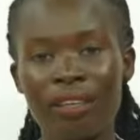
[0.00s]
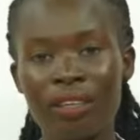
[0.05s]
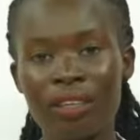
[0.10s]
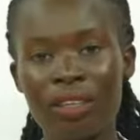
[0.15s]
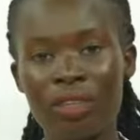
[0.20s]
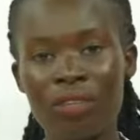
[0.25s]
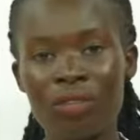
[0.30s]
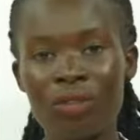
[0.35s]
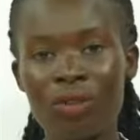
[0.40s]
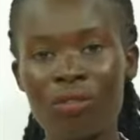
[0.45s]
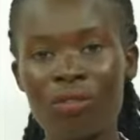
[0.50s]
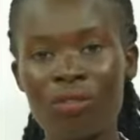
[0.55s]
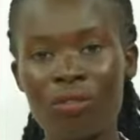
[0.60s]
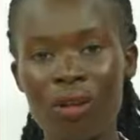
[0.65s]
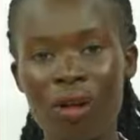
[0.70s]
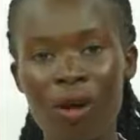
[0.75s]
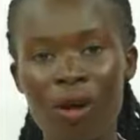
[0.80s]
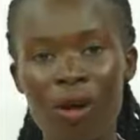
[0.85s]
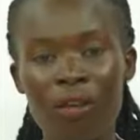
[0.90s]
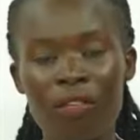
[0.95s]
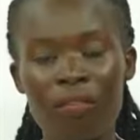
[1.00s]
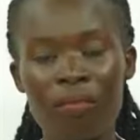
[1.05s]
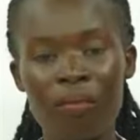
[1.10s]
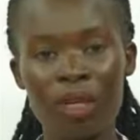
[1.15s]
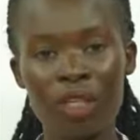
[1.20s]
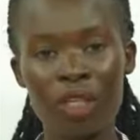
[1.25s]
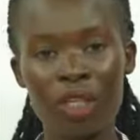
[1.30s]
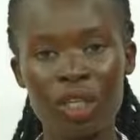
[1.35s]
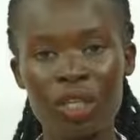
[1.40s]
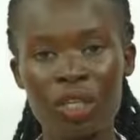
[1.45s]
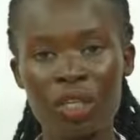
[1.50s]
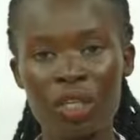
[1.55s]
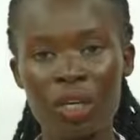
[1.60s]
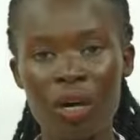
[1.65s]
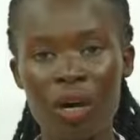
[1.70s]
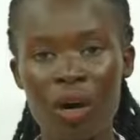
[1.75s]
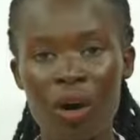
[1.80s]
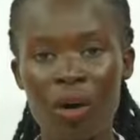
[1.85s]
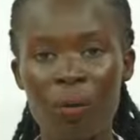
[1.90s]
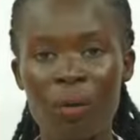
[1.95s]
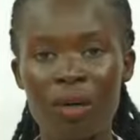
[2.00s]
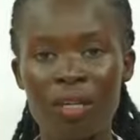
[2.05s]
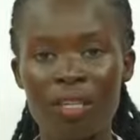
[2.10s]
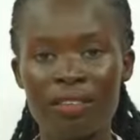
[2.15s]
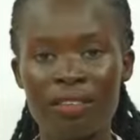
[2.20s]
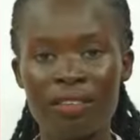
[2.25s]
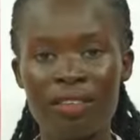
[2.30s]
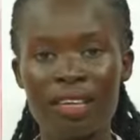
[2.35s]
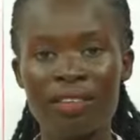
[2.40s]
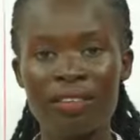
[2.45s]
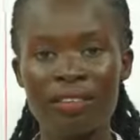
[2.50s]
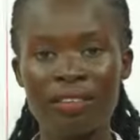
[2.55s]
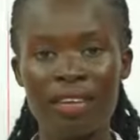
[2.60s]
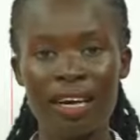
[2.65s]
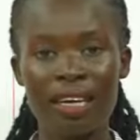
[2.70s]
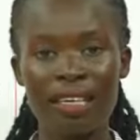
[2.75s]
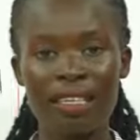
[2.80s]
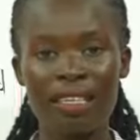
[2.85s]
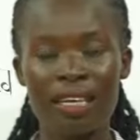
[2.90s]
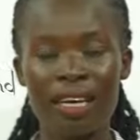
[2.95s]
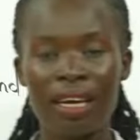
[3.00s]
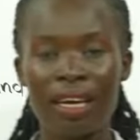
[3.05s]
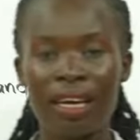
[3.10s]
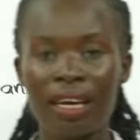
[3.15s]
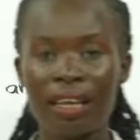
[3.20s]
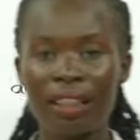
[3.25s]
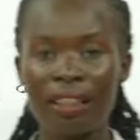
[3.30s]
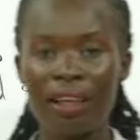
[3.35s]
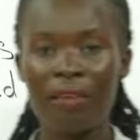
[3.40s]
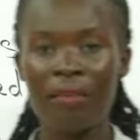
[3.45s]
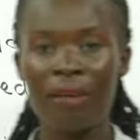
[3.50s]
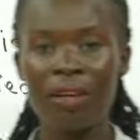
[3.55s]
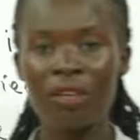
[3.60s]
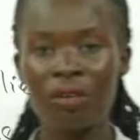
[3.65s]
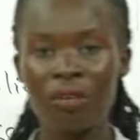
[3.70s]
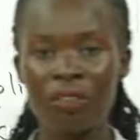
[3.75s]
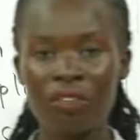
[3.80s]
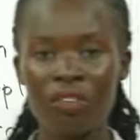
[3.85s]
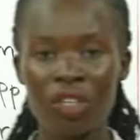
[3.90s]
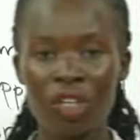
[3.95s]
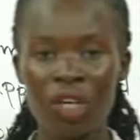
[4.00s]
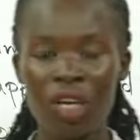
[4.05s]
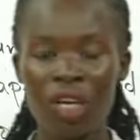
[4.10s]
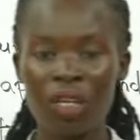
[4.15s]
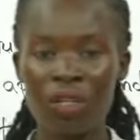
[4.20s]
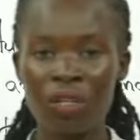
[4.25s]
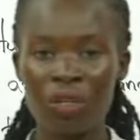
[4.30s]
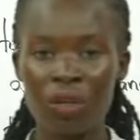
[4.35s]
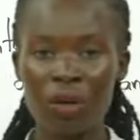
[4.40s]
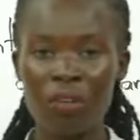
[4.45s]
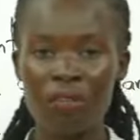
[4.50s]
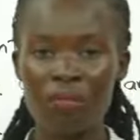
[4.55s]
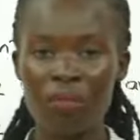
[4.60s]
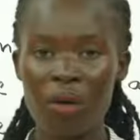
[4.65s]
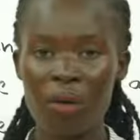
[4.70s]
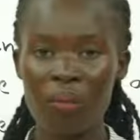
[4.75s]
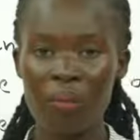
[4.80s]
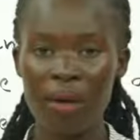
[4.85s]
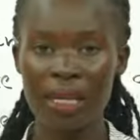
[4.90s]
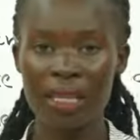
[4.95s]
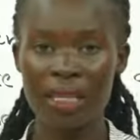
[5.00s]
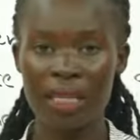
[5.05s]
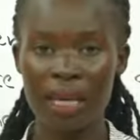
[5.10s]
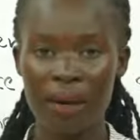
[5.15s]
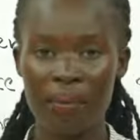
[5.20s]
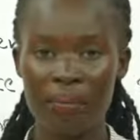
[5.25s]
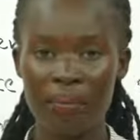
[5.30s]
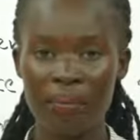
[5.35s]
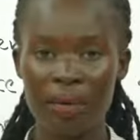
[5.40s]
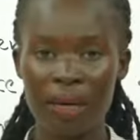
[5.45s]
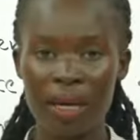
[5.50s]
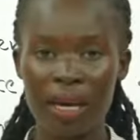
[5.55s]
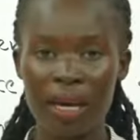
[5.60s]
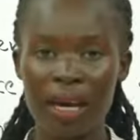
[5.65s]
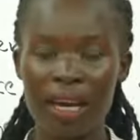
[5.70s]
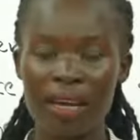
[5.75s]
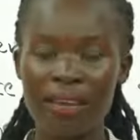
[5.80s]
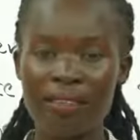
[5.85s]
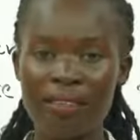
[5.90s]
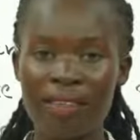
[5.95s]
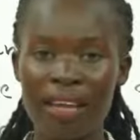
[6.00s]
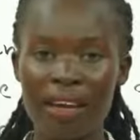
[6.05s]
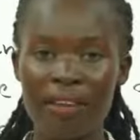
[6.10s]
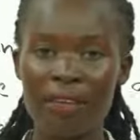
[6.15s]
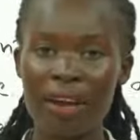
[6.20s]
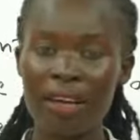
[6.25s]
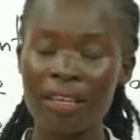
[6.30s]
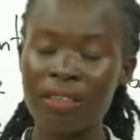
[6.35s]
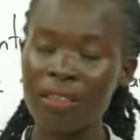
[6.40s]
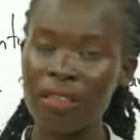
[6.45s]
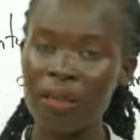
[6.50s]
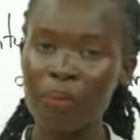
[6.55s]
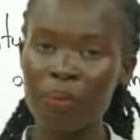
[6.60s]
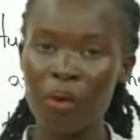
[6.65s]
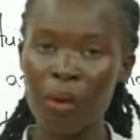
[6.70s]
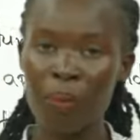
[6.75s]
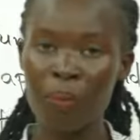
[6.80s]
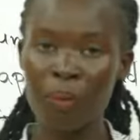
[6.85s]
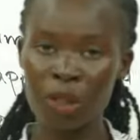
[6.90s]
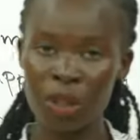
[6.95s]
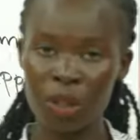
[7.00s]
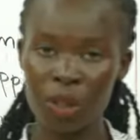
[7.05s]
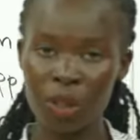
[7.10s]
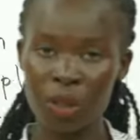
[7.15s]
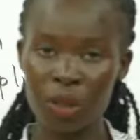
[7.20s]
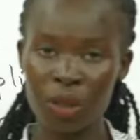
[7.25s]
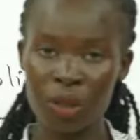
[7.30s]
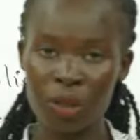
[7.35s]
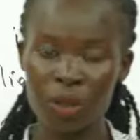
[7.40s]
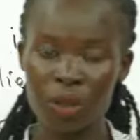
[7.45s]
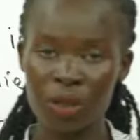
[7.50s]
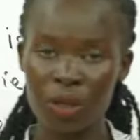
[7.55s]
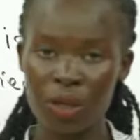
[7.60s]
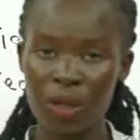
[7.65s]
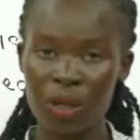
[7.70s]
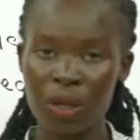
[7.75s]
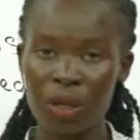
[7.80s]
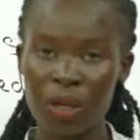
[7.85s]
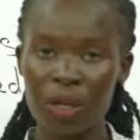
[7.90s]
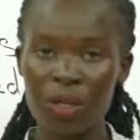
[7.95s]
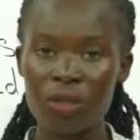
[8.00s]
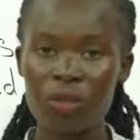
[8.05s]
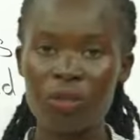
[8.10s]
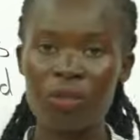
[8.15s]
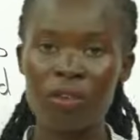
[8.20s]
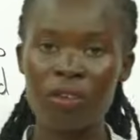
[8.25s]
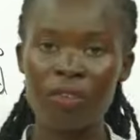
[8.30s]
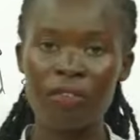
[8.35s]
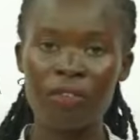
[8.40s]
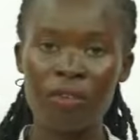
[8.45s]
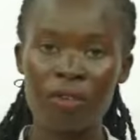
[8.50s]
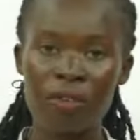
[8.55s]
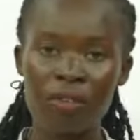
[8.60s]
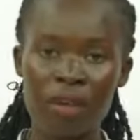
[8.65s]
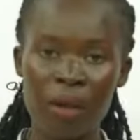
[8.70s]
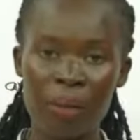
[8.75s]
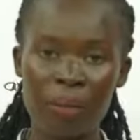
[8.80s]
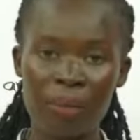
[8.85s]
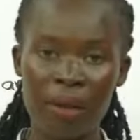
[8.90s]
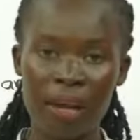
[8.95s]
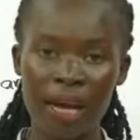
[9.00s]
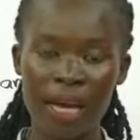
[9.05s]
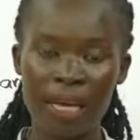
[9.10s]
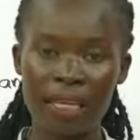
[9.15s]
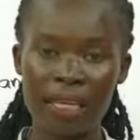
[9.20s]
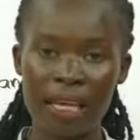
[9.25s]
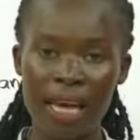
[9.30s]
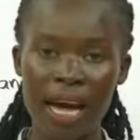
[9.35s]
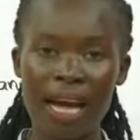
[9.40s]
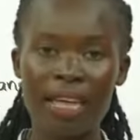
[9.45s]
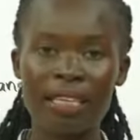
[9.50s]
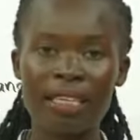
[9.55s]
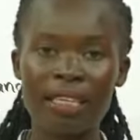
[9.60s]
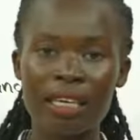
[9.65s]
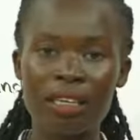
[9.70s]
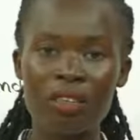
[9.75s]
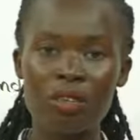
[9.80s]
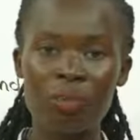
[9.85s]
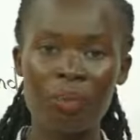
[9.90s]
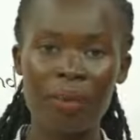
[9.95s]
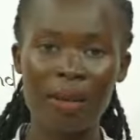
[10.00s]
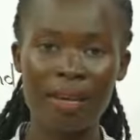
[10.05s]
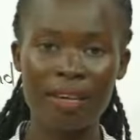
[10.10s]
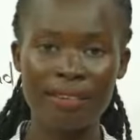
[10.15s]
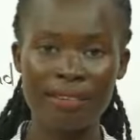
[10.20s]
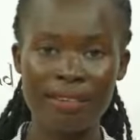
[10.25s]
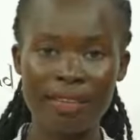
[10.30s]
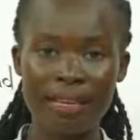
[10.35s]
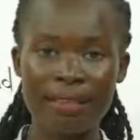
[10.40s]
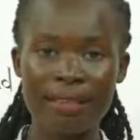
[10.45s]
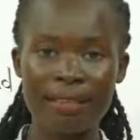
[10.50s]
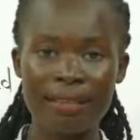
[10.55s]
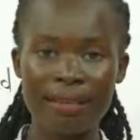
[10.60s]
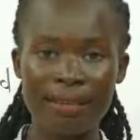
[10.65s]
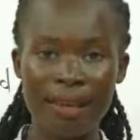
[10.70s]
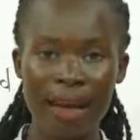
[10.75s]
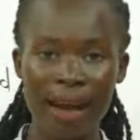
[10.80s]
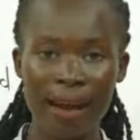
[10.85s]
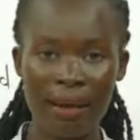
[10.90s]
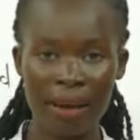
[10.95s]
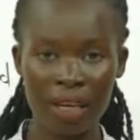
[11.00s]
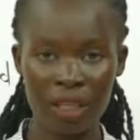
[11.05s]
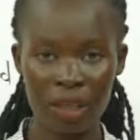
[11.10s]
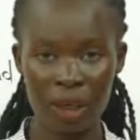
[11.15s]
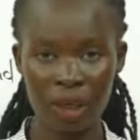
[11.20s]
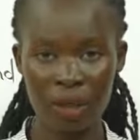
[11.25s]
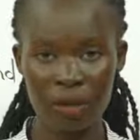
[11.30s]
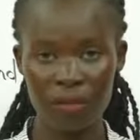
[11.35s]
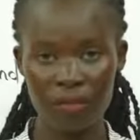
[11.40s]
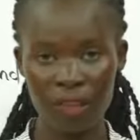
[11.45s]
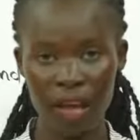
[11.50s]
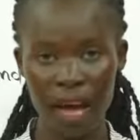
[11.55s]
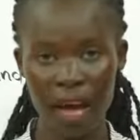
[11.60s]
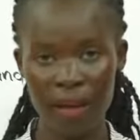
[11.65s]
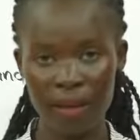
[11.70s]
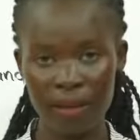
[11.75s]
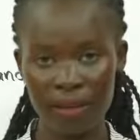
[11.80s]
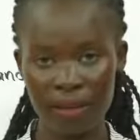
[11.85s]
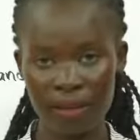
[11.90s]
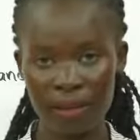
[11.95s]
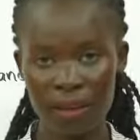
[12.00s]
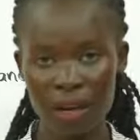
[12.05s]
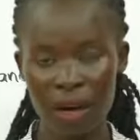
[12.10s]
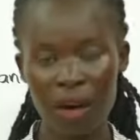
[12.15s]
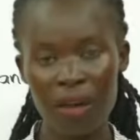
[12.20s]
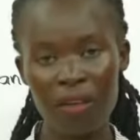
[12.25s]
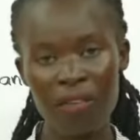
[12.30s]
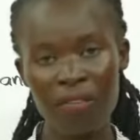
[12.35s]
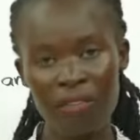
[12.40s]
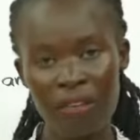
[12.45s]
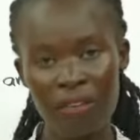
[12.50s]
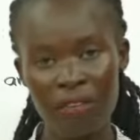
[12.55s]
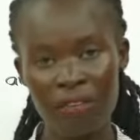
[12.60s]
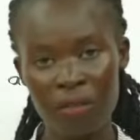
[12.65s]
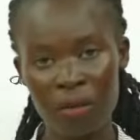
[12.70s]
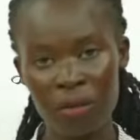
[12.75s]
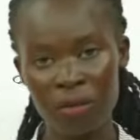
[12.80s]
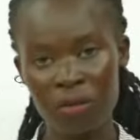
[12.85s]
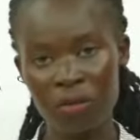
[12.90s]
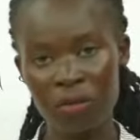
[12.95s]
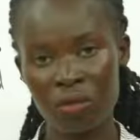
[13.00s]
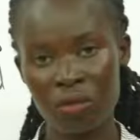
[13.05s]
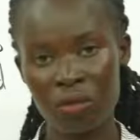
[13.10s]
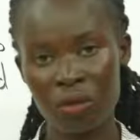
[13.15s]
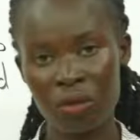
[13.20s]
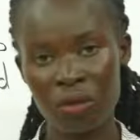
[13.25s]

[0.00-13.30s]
Newton's law of motion, which states that the rate of change of momentum is directly proportional to the force applied and takes place in the direction of the force.